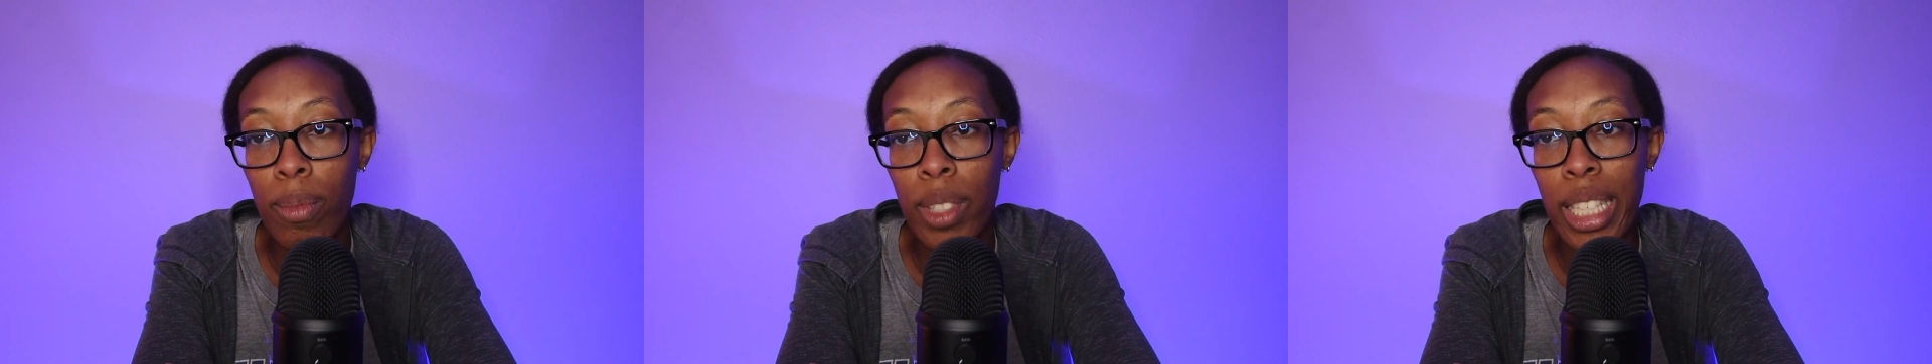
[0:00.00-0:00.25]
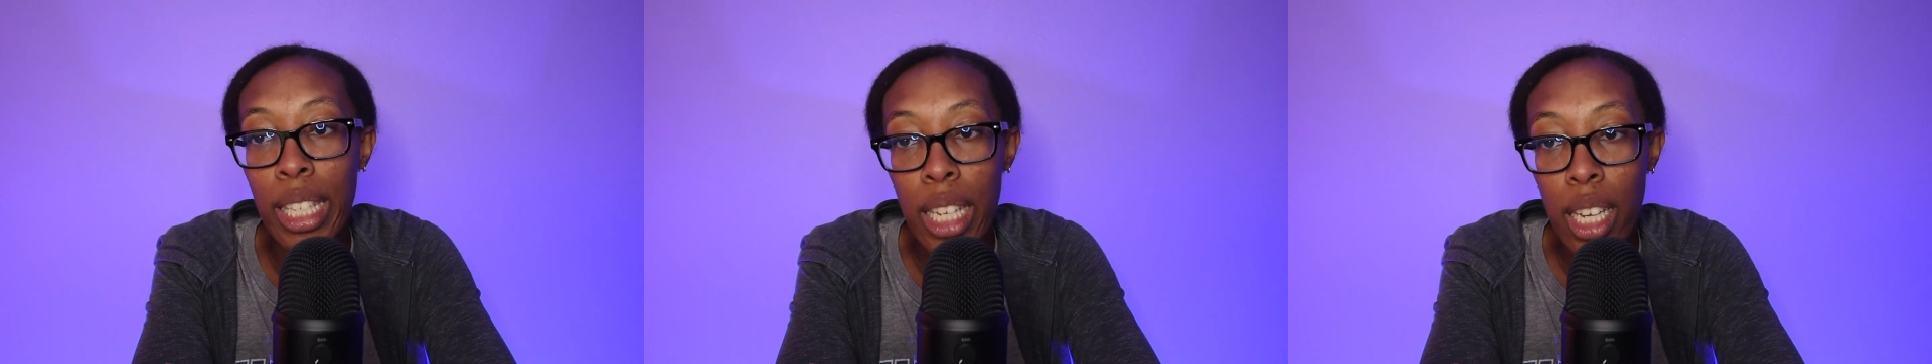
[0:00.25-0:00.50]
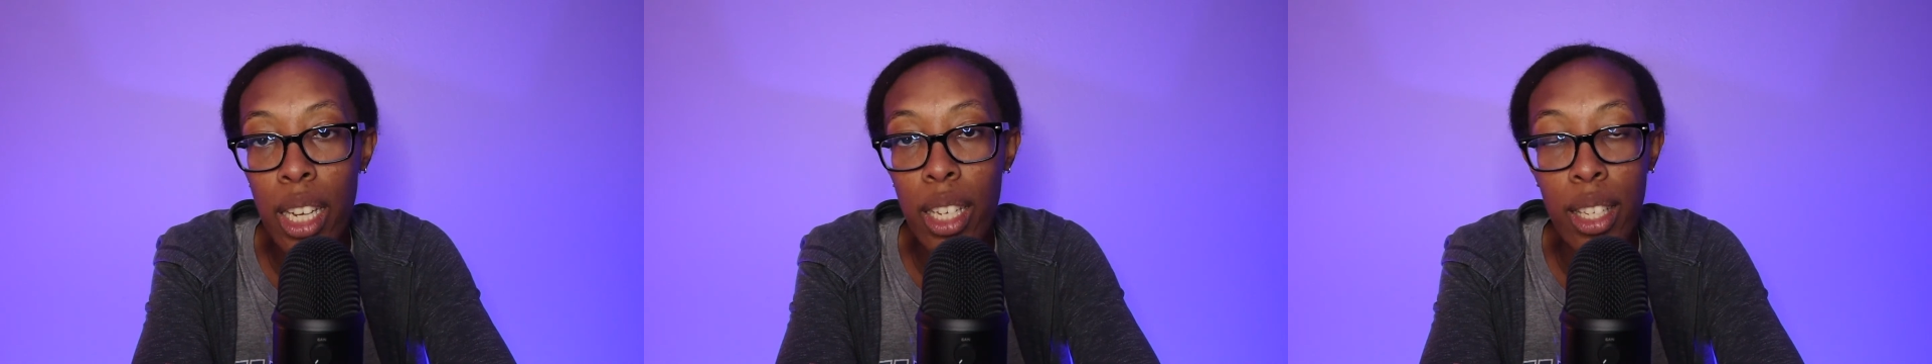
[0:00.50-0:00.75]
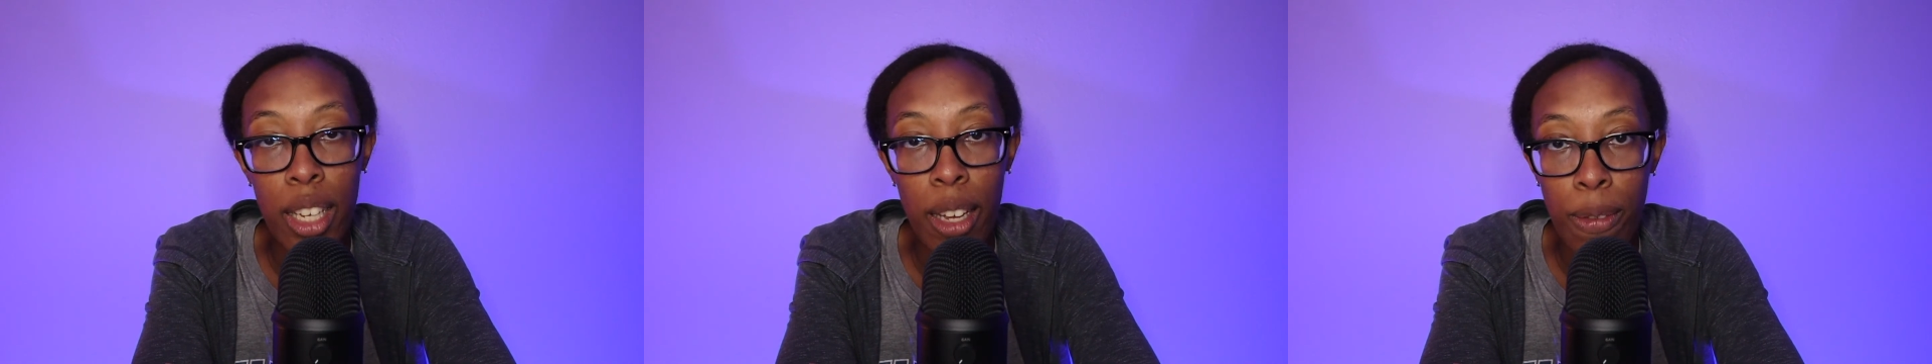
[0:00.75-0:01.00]
Disney
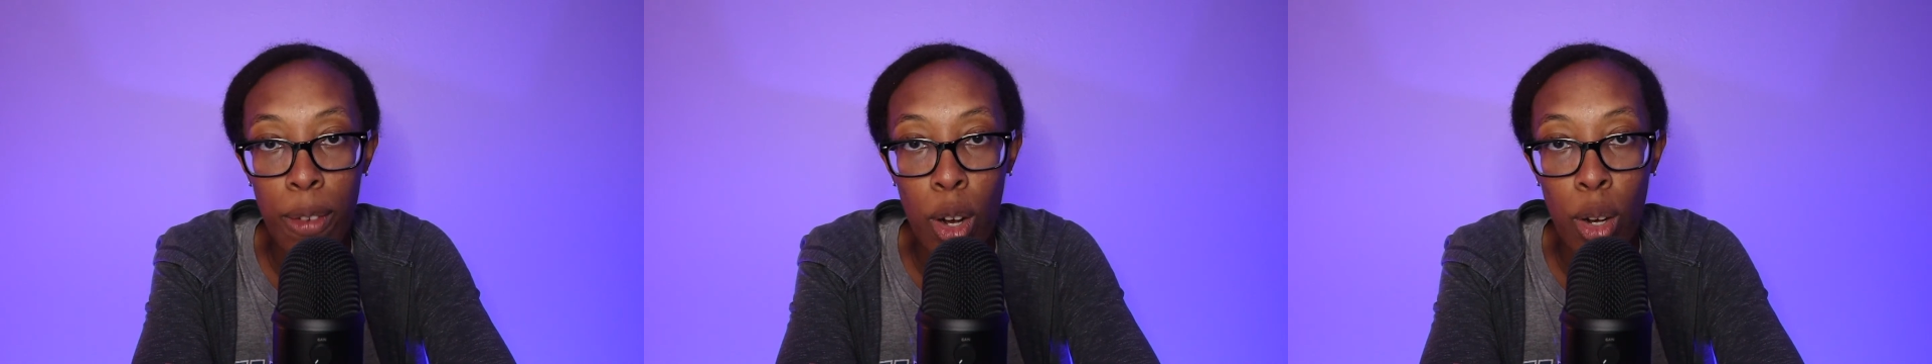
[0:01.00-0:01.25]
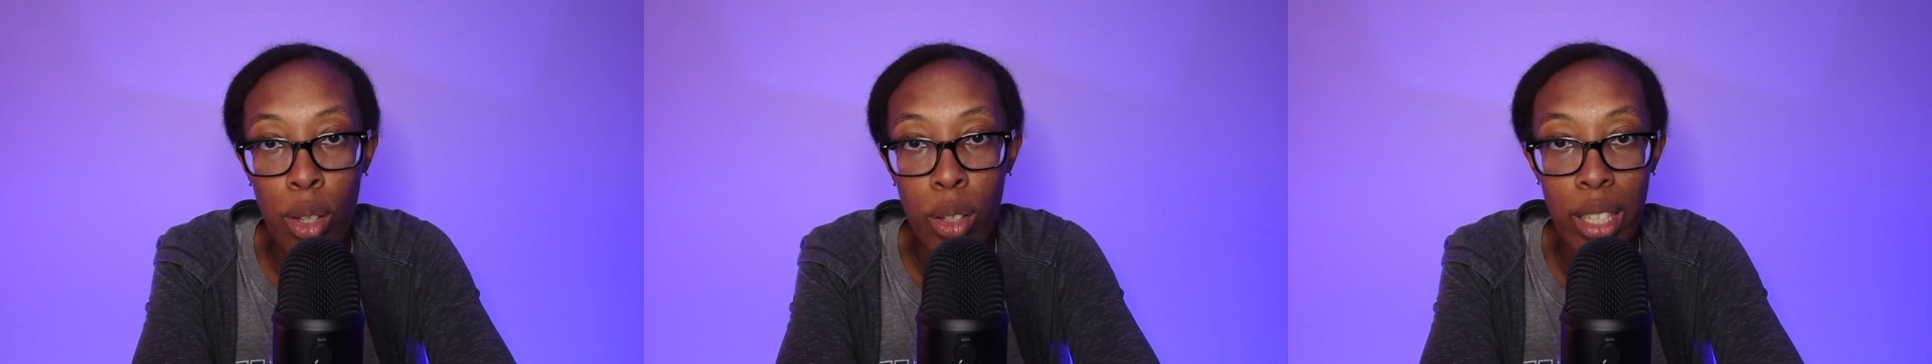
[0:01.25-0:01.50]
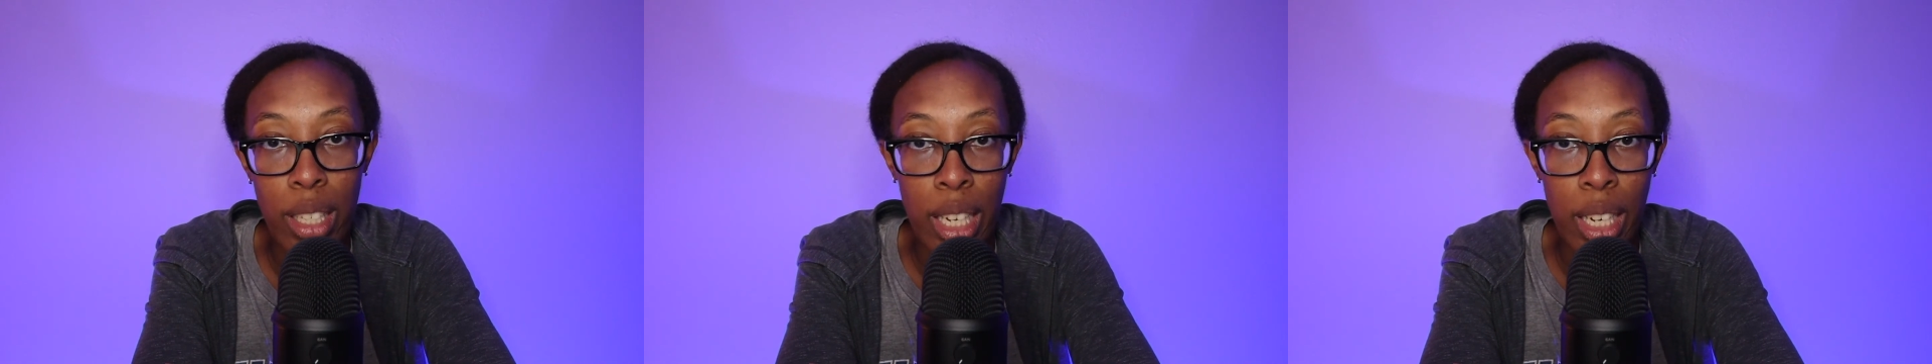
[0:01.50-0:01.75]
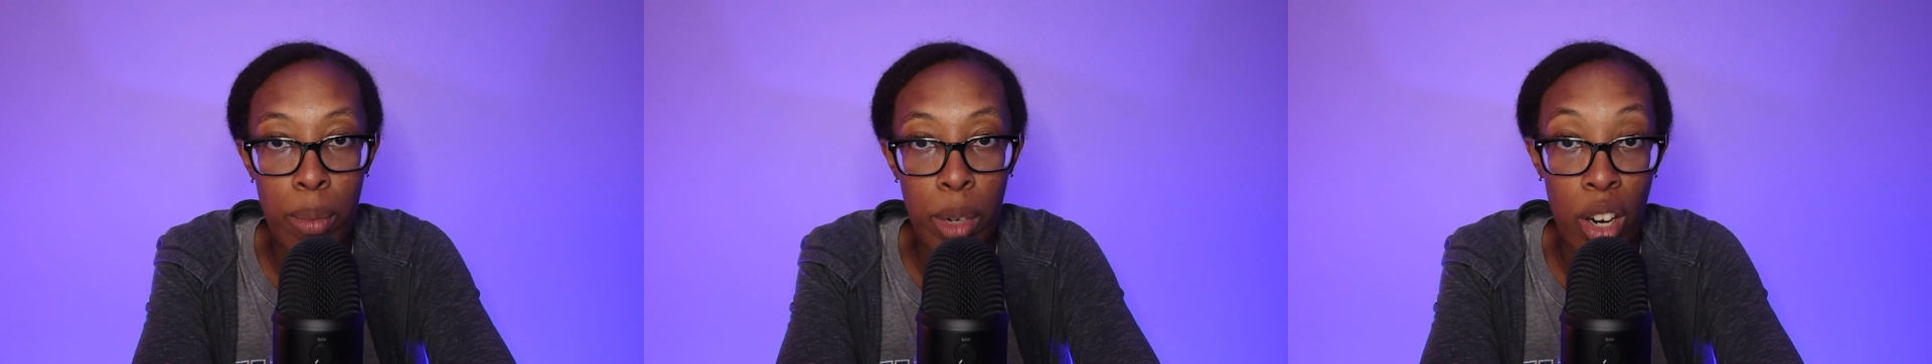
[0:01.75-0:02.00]
CFO
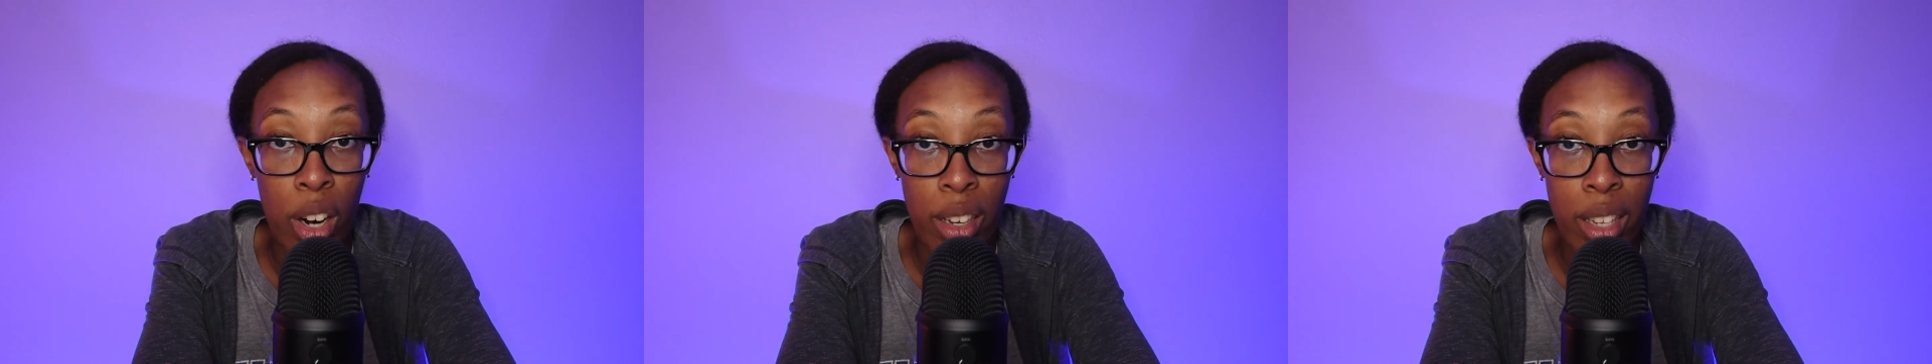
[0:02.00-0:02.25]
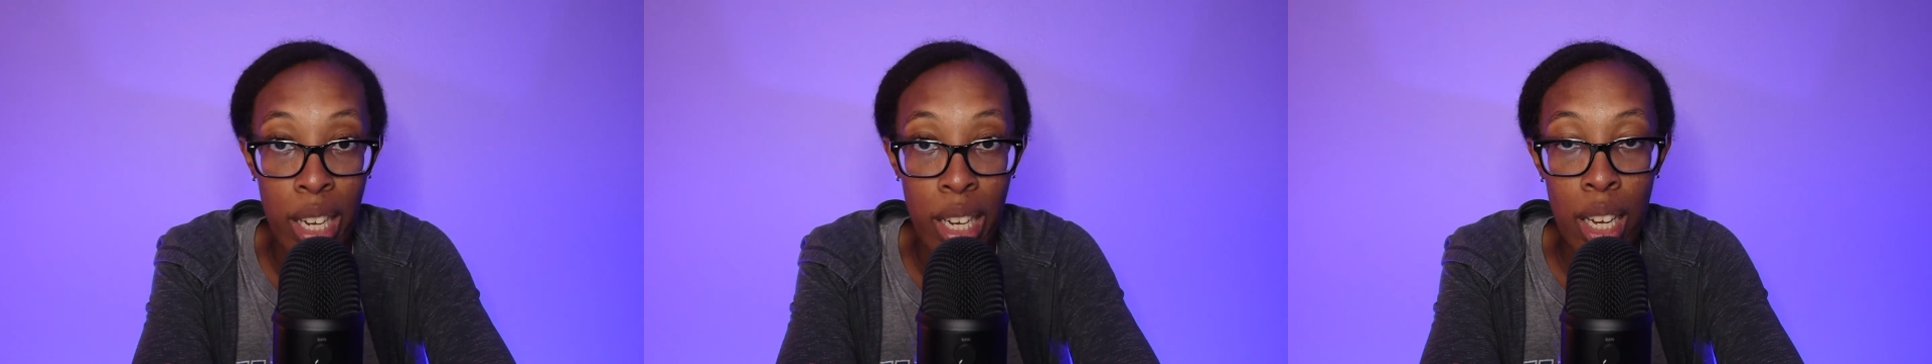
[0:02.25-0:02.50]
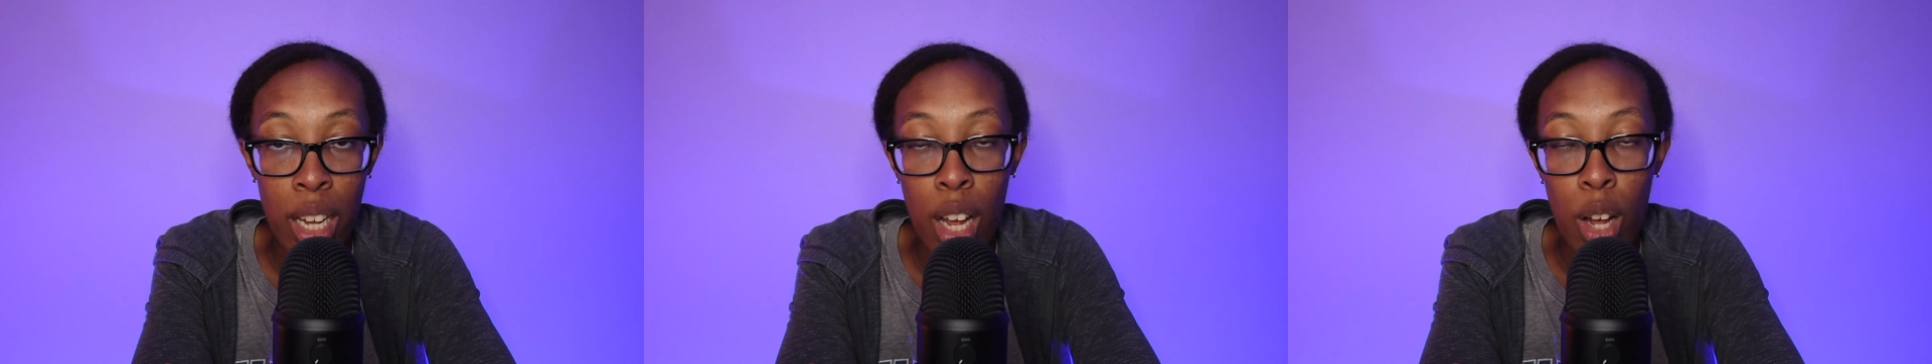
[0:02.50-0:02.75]
Christine McCarthy